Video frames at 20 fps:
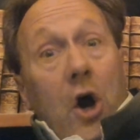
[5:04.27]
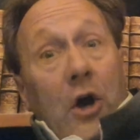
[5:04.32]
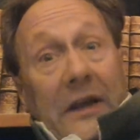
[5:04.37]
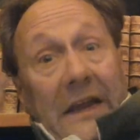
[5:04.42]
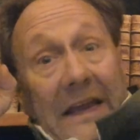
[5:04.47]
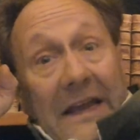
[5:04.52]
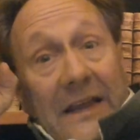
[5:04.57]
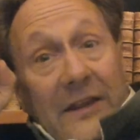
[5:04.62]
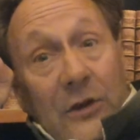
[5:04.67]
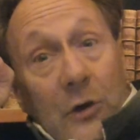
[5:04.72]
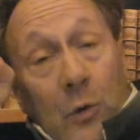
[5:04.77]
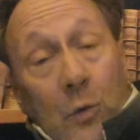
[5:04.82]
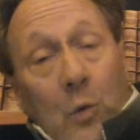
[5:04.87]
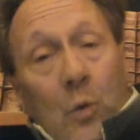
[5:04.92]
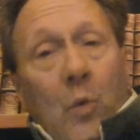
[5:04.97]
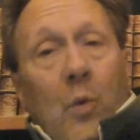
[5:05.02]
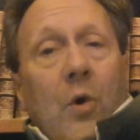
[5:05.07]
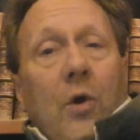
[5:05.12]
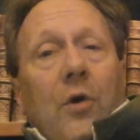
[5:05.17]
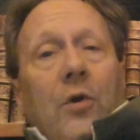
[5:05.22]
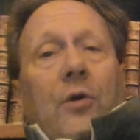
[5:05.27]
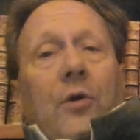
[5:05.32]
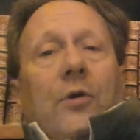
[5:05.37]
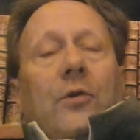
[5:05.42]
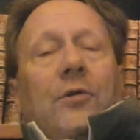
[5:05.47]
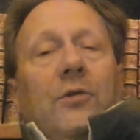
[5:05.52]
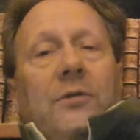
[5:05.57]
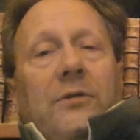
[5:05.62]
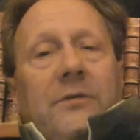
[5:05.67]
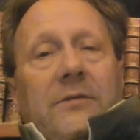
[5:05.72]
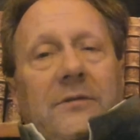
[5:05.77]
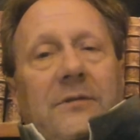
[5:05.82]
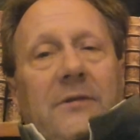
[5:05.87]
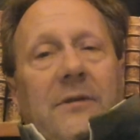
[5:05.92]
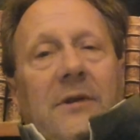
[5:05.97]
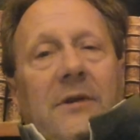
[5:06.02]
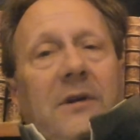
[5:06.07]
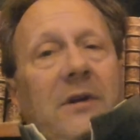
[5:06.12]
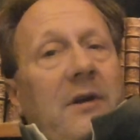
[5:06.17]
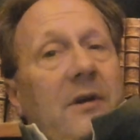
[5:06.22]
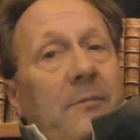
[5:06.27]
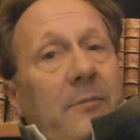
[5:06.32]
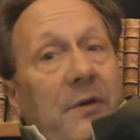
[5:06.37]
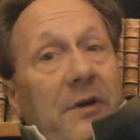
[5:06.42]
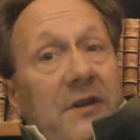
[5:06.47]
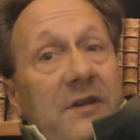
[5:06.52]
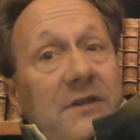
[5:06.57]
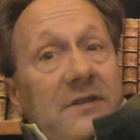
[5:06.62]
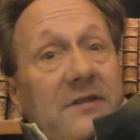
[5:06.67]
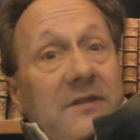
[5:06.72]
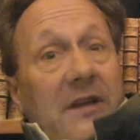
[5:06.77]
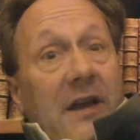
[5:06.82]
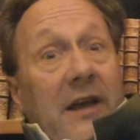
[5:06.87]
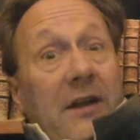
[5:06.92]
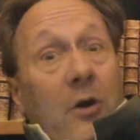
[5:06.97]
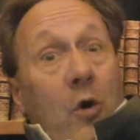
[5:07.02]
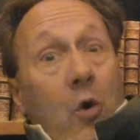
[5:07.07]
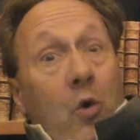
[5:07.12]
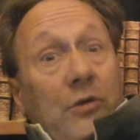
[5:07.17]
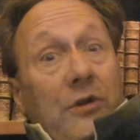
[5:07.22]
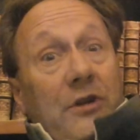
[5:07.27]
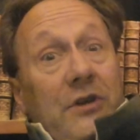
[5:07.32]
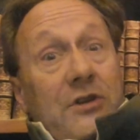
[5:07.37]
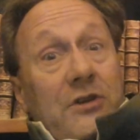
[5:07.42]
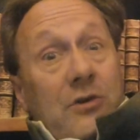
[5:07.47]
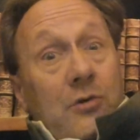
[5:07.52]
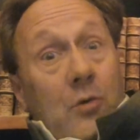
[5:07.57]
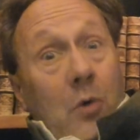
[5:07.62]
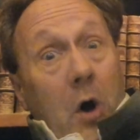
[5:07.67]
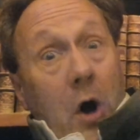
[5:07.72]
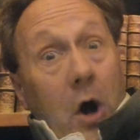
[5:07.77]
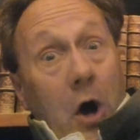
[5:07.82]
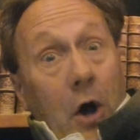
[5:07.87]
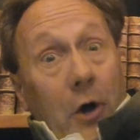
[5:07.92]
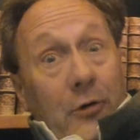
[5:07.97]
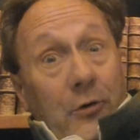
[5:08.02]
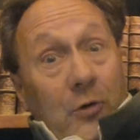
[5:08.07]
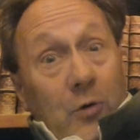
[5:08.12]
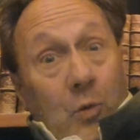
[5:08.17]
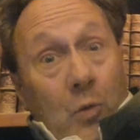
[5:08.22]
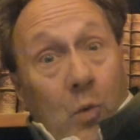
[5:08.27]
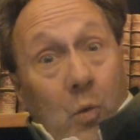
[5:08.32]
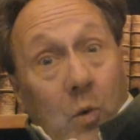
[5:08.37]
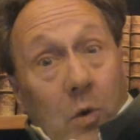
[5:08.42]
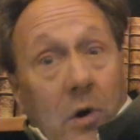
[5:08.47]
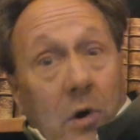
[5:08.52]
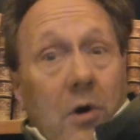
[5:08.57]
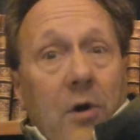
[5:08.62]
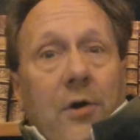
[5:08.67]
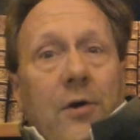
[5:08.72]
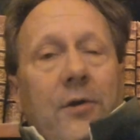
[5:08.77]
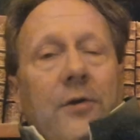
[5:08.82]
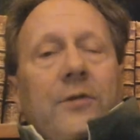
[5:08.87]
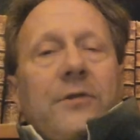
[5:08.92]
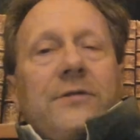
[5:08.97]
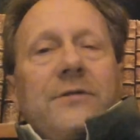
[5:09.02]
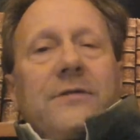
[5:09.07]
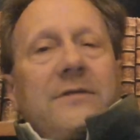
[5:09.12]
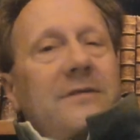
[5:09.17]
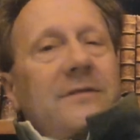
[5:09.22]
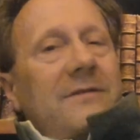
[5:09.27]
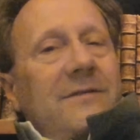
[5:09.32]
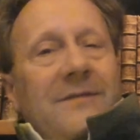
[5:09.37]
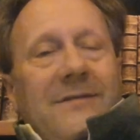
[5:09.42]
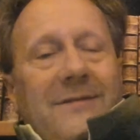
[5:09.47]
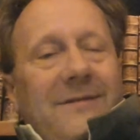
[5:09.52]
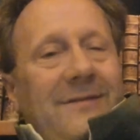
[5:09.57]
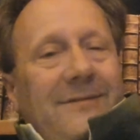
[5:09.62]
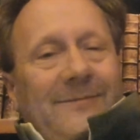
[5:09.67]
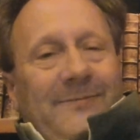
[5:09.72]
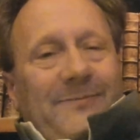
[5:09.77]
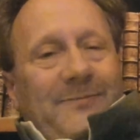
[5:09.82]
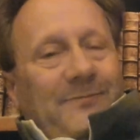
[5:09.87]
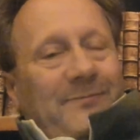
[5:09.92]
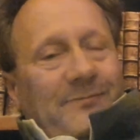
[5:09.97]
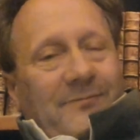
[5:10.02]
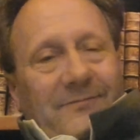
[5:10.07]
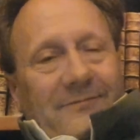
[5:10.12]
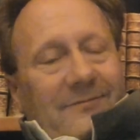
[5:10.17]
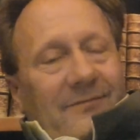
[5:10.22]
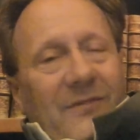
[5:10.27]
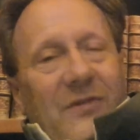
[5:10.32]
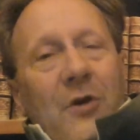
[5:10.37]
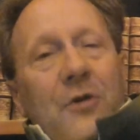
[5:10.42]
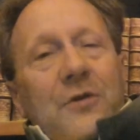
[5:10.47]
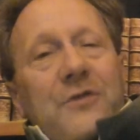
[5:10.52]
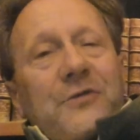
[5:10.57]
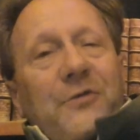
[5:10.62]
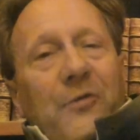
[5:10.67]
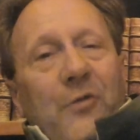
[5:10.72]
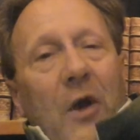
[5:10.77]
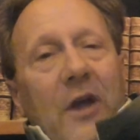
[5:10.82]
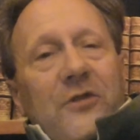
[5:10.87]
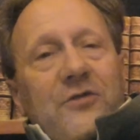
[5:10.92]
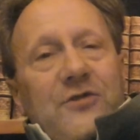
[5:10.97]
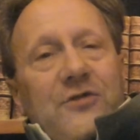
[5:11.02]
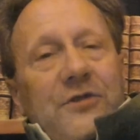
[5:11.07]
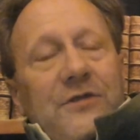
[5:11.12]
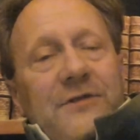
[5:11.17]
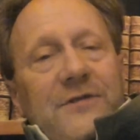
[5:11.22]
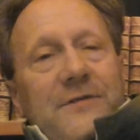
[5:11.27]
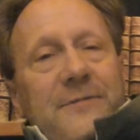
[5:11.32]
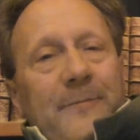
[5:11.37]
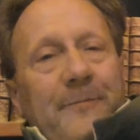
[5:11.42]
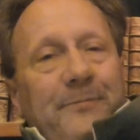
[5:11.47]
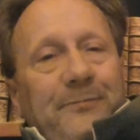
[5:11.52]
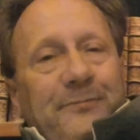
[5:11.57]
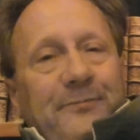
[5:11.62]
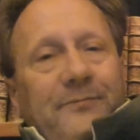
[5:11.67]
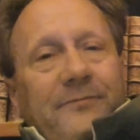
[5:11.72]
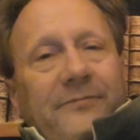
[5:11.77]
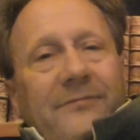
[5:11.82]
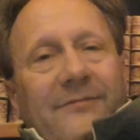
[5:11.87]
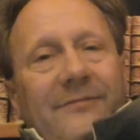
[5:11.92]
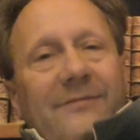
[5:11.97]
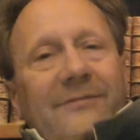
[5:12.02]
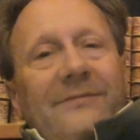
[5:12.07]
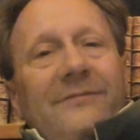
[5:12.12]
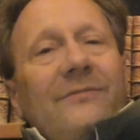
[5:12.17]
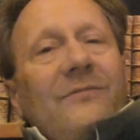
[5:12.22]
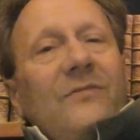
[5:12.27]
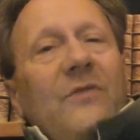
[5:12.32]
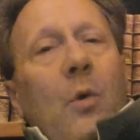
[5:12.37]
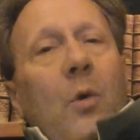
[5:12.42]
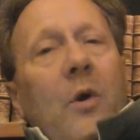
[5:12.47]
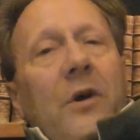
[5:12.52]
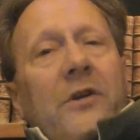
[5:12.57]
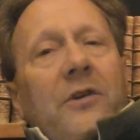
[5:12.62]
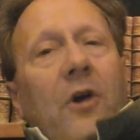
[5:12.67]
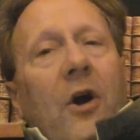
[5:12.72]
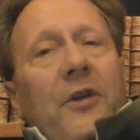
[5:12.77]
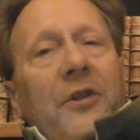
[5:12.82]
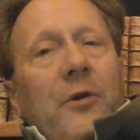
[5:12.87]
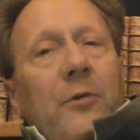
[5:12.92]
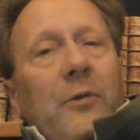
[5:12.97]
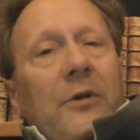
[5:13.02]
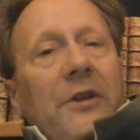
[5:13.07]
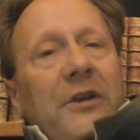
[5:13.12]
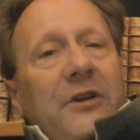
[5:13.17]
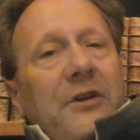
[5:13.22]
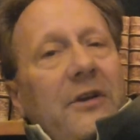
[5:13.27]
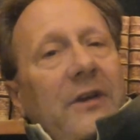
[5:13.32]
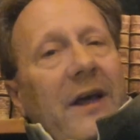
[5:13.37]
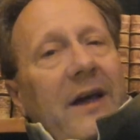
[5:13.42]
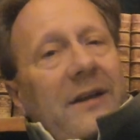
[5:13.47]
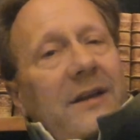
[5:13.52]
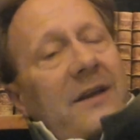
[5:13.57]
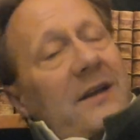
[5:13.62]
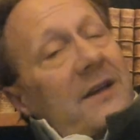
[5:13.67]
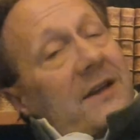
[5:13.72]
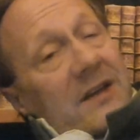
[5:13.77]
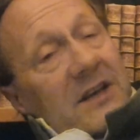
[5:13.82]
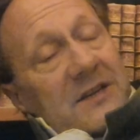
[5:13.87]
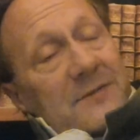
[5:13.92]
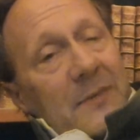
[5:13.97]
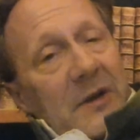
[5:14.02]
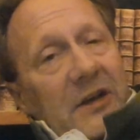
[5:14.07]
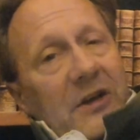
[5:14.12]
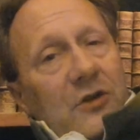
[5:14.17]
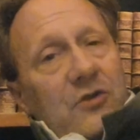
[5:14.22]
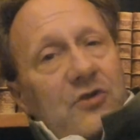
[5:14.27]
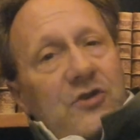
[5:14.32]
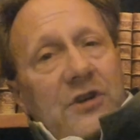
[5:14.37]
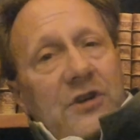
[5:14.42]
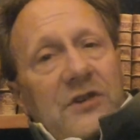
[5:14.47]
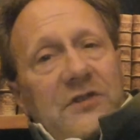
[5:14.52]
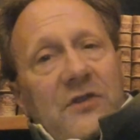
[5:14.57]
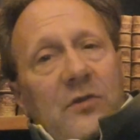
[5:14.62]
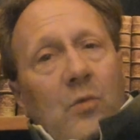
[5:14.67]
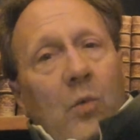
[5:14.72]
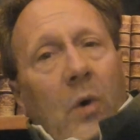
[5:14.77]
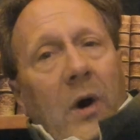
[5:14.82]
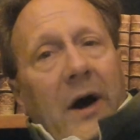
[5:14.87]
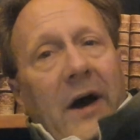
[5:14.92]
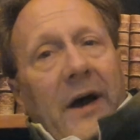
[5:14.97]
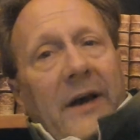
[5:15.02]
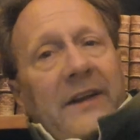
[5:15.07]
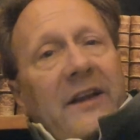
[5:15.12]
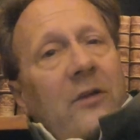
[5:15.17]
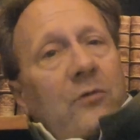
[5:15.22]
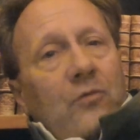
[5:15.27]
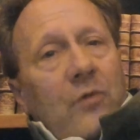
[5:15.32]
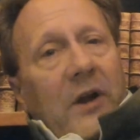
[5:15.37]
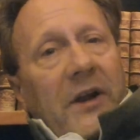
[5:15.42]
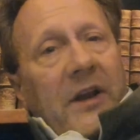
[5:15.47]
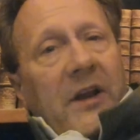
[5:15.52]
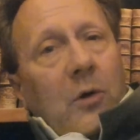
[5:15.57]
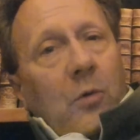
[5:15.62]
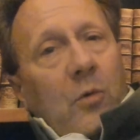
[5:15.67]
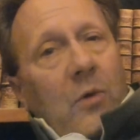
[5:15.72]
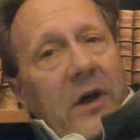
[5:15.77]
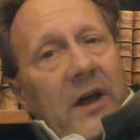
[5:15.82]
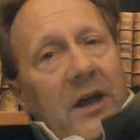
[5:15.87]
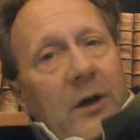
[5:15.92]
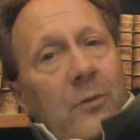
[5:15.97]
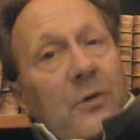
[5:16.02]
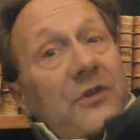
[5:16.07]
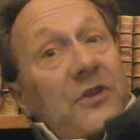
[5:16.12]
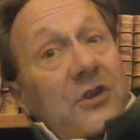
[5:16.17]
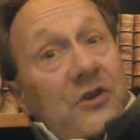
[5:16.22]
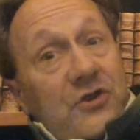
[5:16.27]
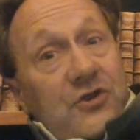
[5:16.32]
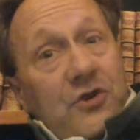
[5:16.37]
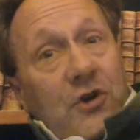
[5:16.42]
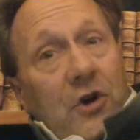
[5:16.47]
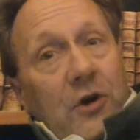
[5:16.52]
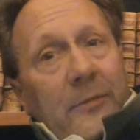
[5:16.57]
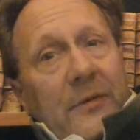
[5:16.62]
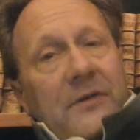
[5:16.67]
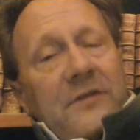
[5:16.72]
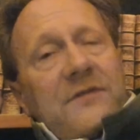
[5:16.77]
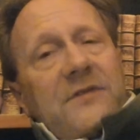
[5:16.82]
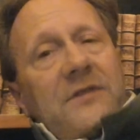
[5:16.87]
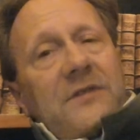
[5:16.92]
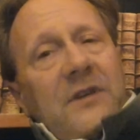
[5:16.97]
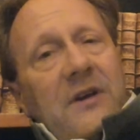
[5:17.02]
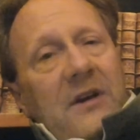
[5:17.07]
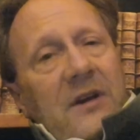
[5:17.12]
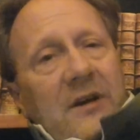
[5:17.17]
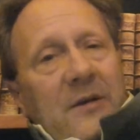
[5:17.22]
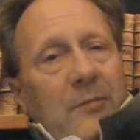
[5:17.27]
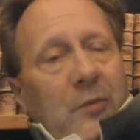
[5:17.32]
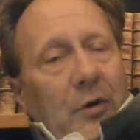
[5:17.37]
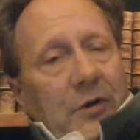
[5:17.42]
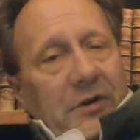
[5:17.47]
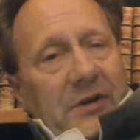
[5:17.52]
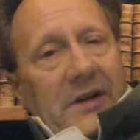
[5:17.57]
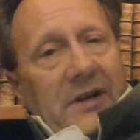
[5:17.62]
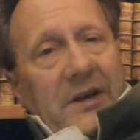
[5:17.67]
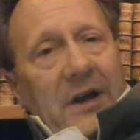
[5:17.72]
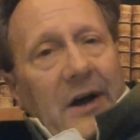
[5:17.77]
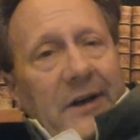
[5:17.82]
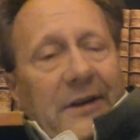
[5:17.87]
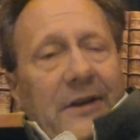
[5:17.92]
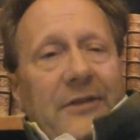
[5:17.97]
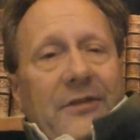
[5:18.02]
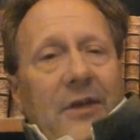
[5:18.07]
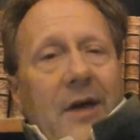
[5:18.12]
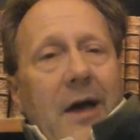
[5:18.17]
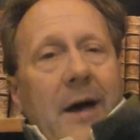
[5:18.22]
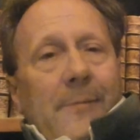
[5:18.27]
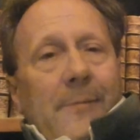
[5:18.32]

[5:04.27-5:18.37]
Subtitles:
in the world, but instead only to other words. Those Frenchies. No wonder all they're really good at is making cheese and wine and running away when the Germans point a gun at them.